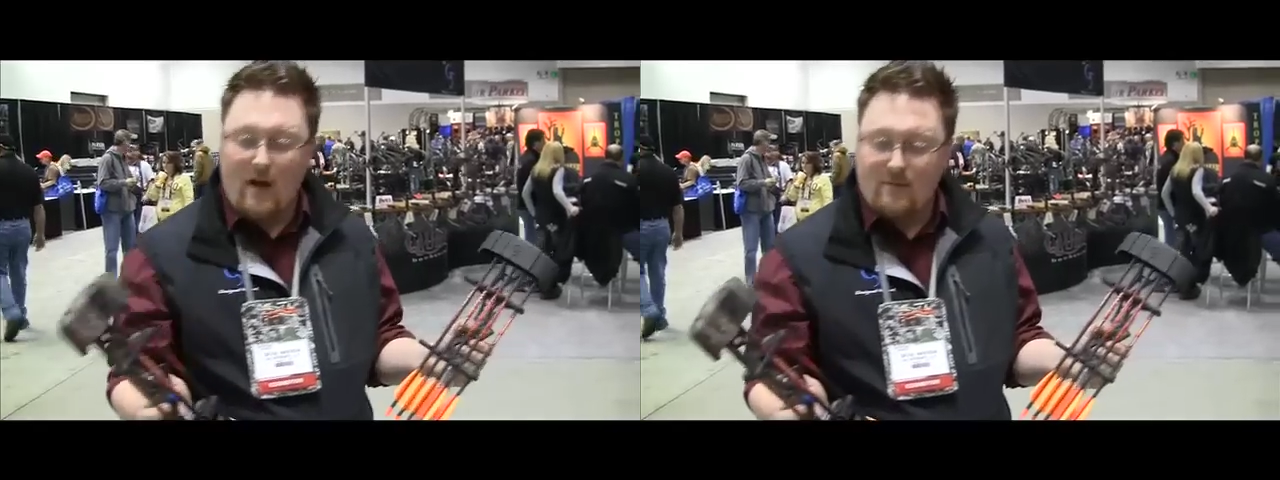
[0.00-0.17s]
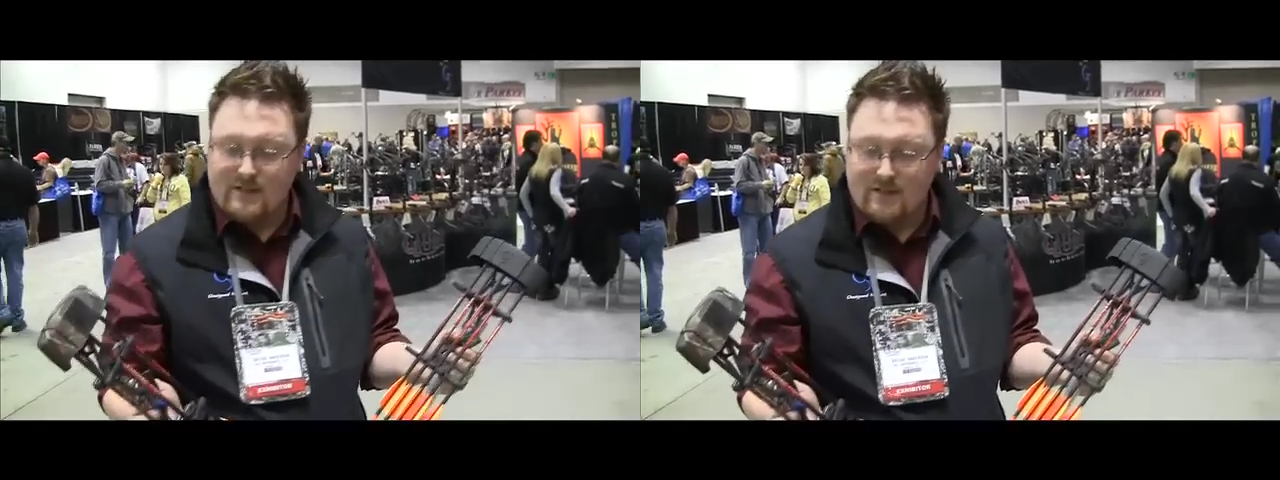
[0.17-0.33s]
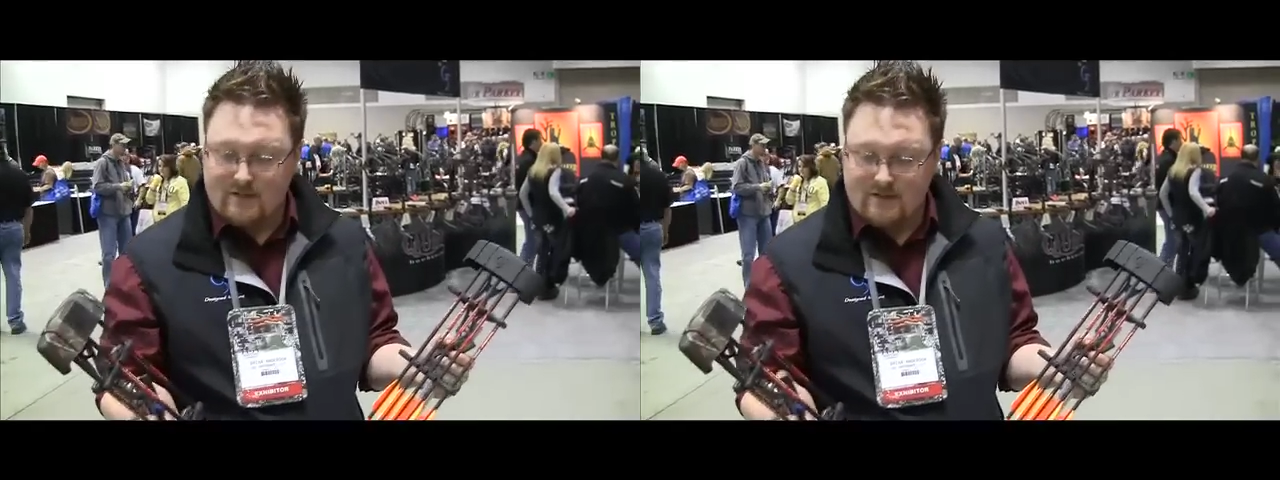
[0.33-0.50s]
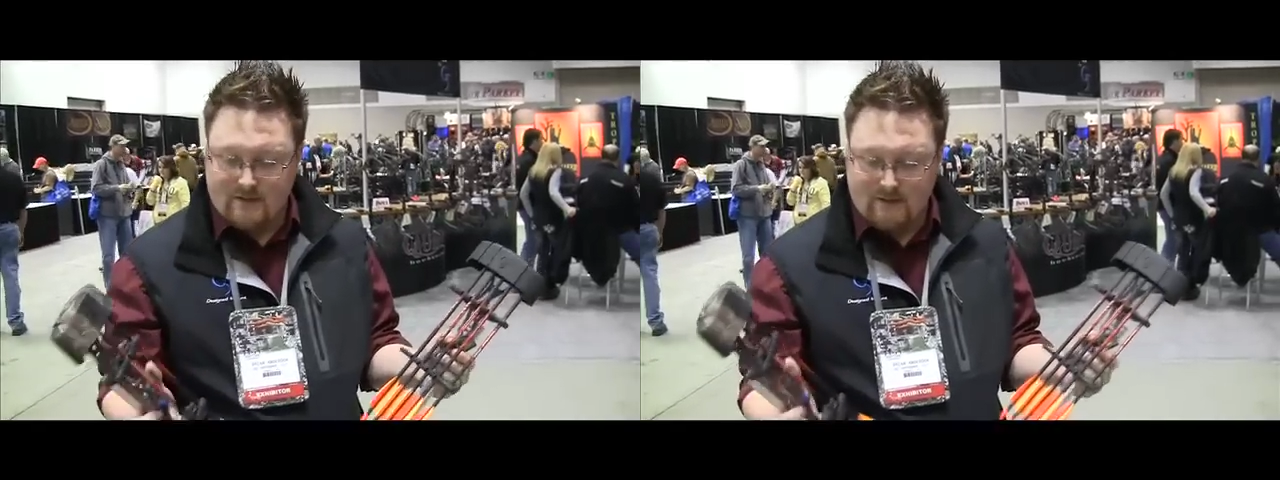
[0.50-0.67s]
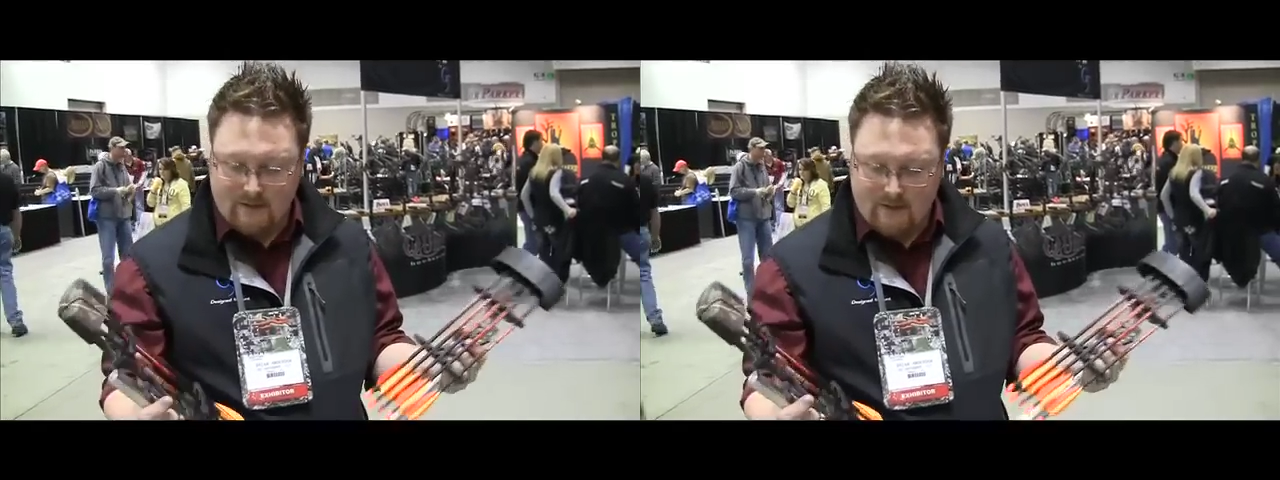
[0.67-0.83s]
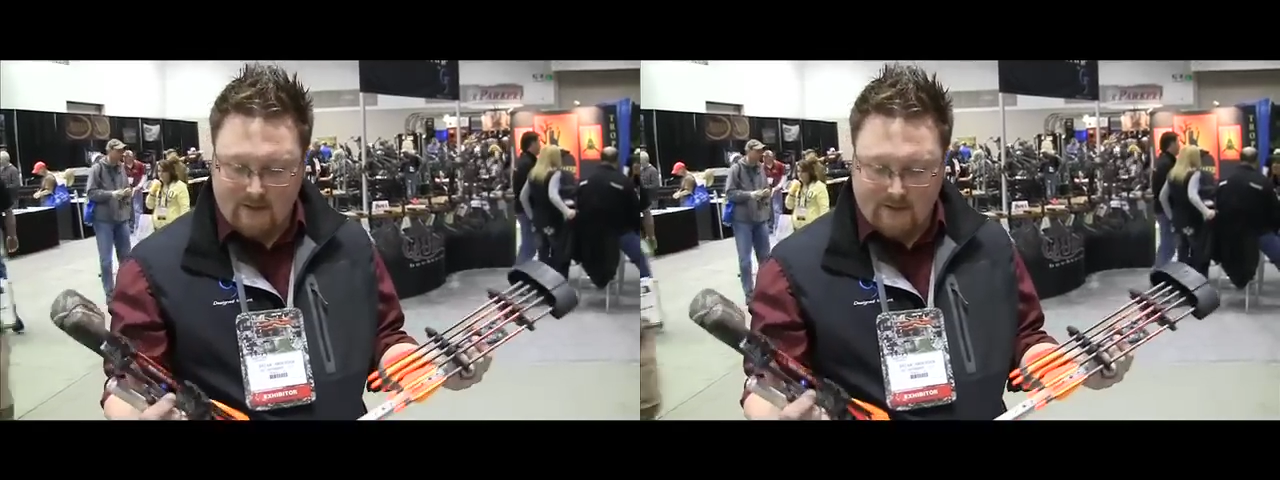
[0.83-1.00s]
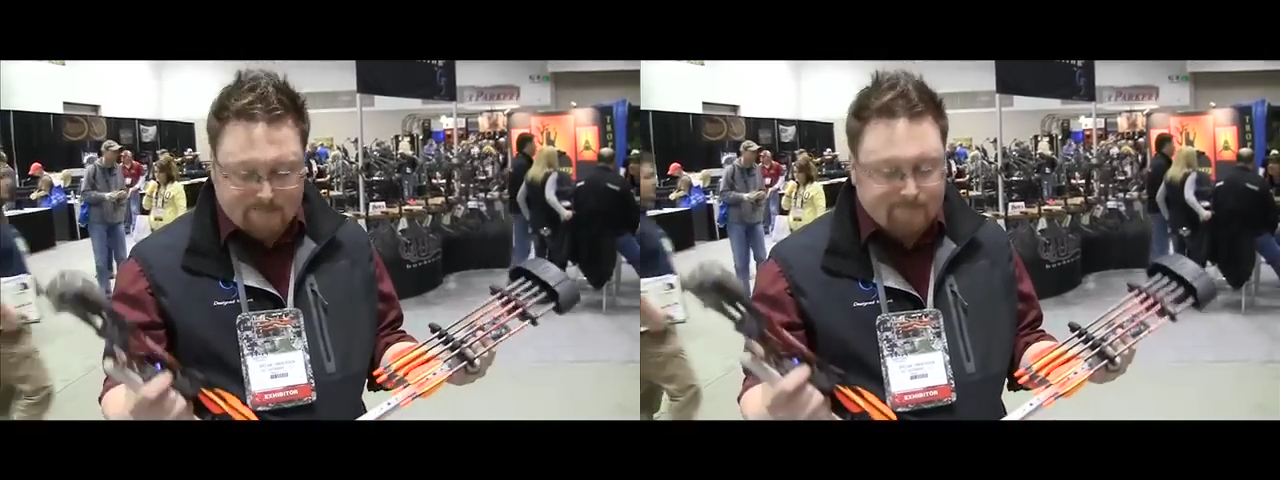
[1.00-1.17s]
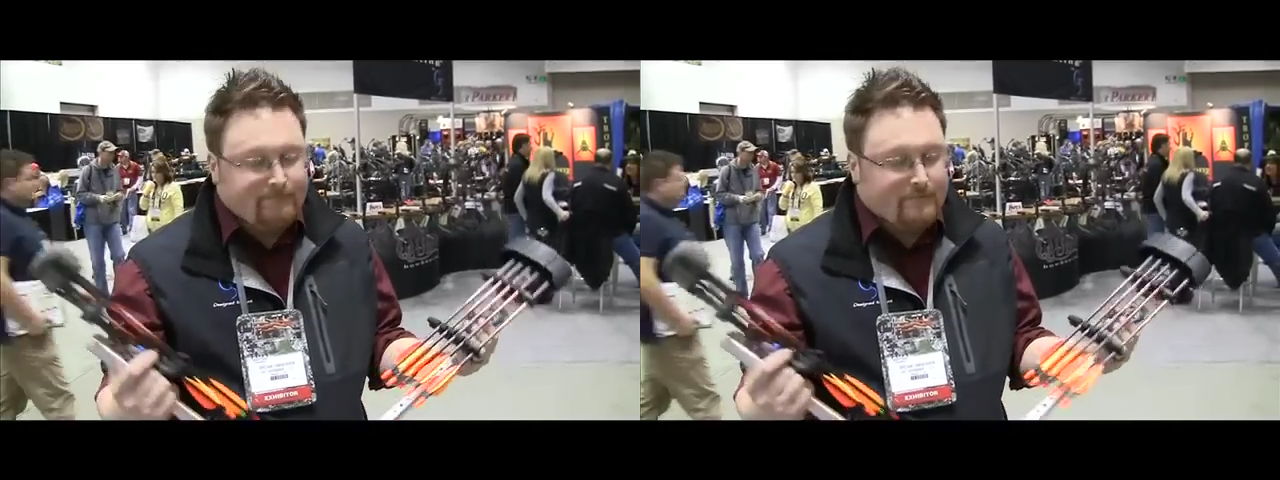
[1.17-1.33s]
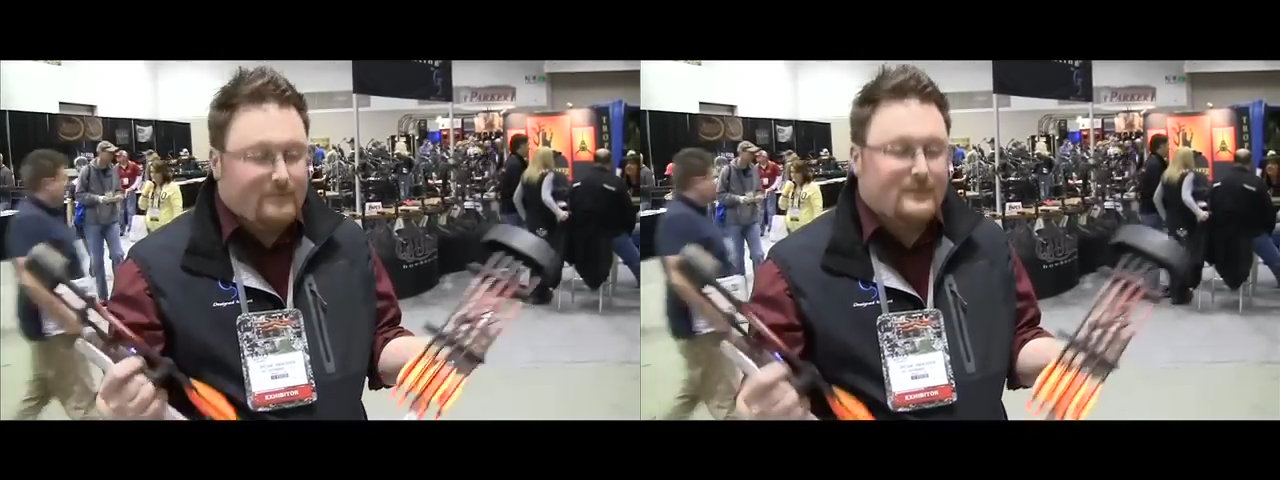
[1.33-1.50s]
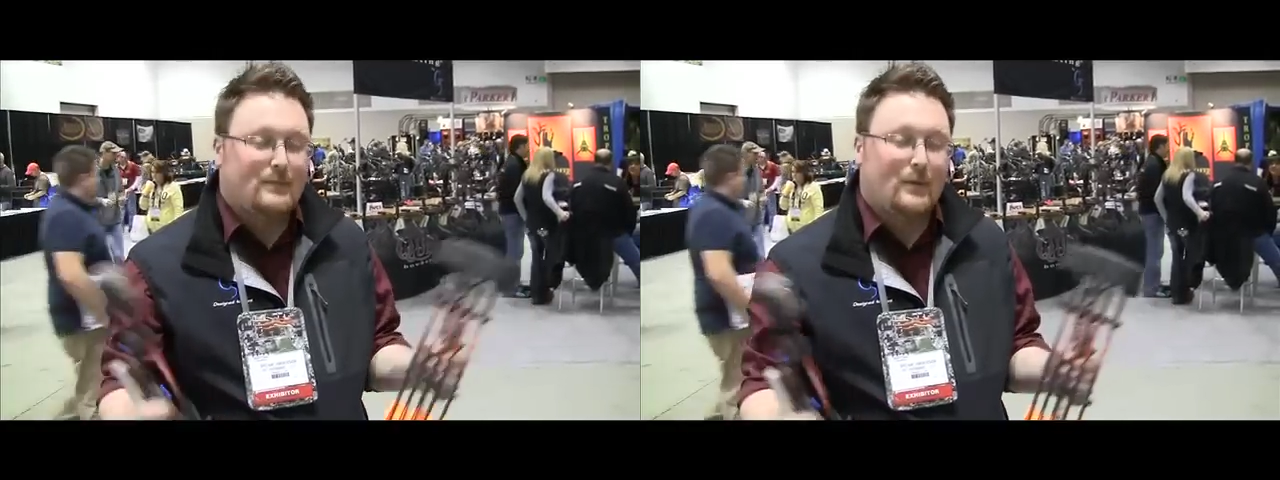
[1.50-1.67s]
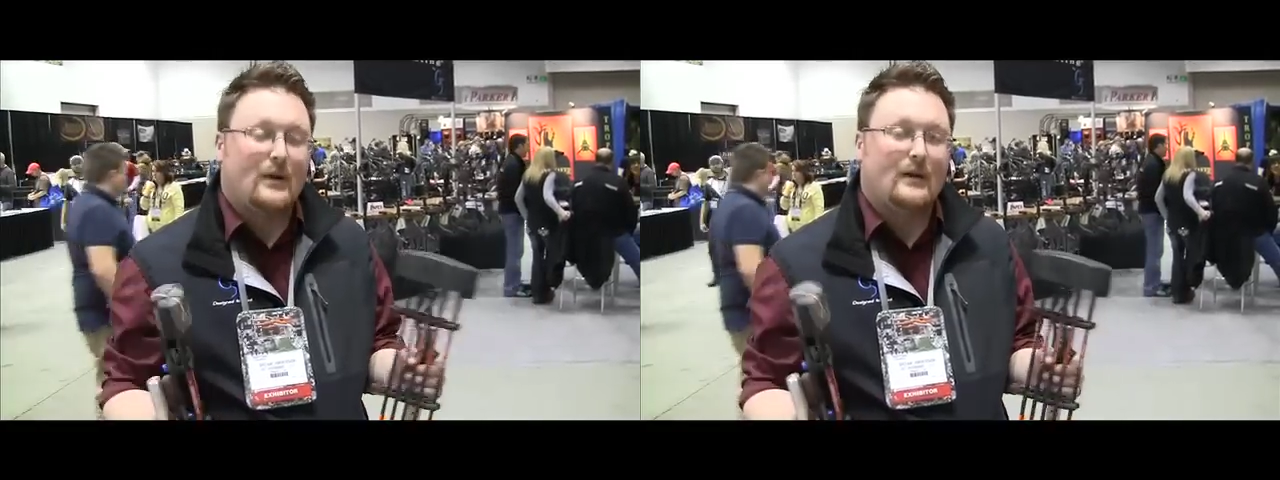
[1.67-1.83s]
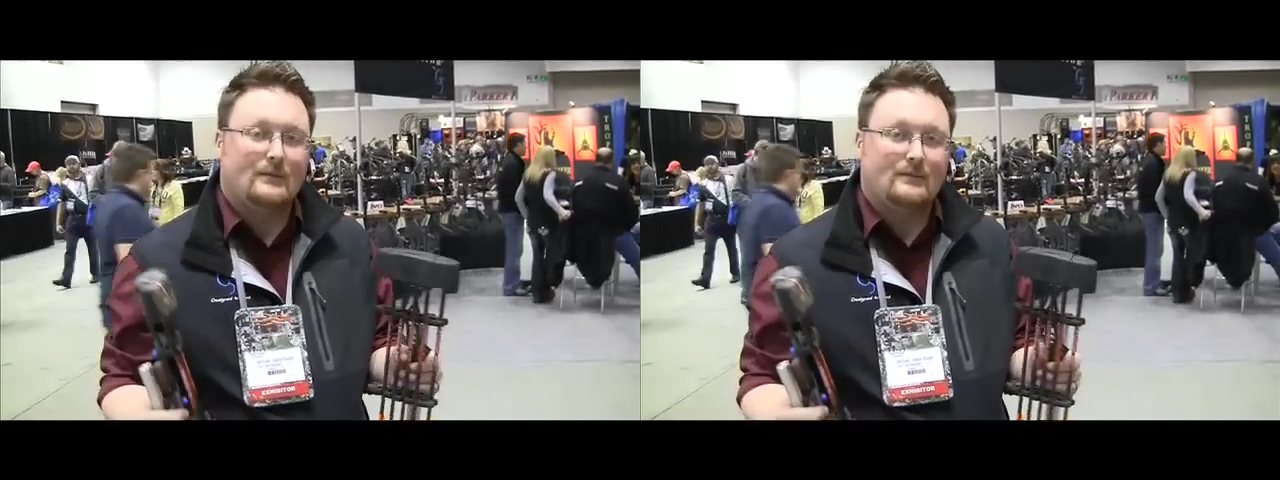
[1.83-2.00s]
options. It's
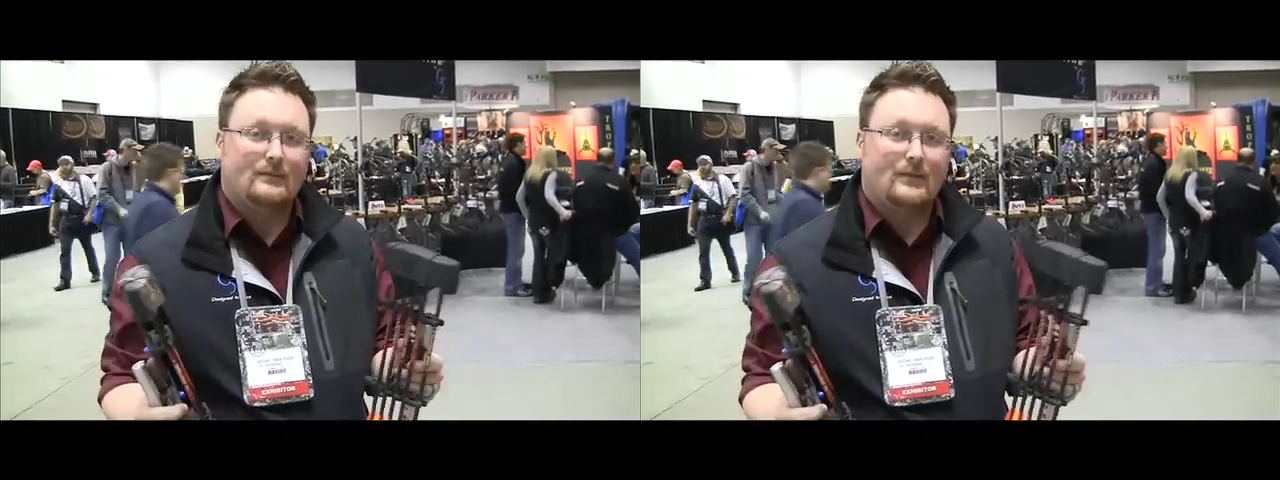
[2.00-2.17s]
pretty